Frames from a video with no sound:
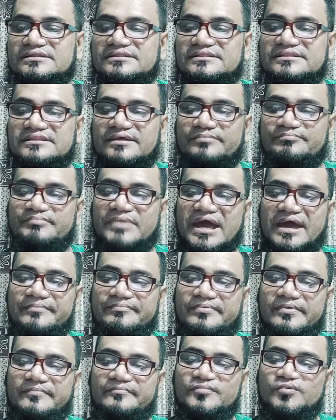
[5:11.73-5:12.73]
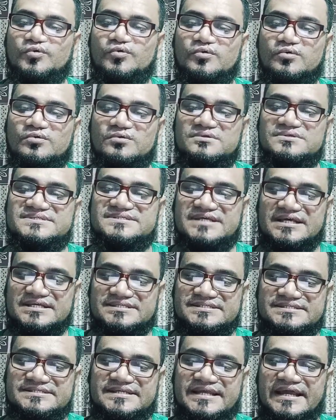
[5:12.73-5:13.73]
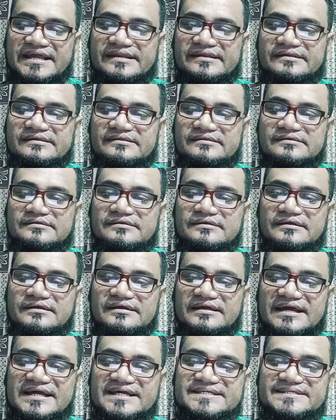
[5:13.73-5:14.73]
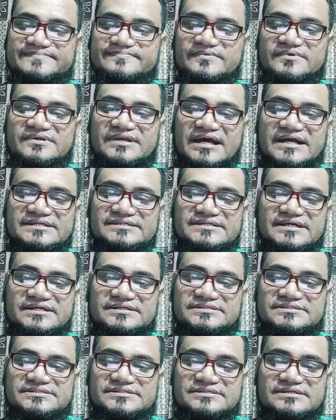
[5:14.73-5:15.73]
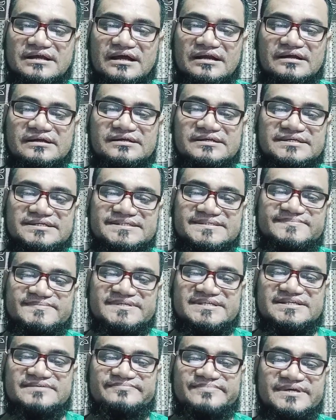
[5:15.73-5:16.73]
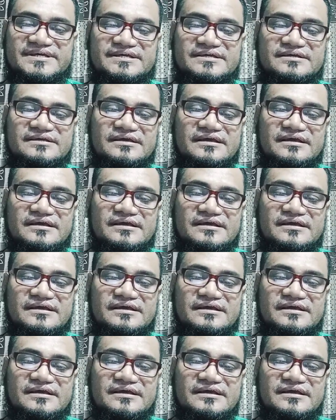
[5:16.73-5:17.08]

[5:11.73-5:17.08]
The map on Google Sustain explain adjust country specific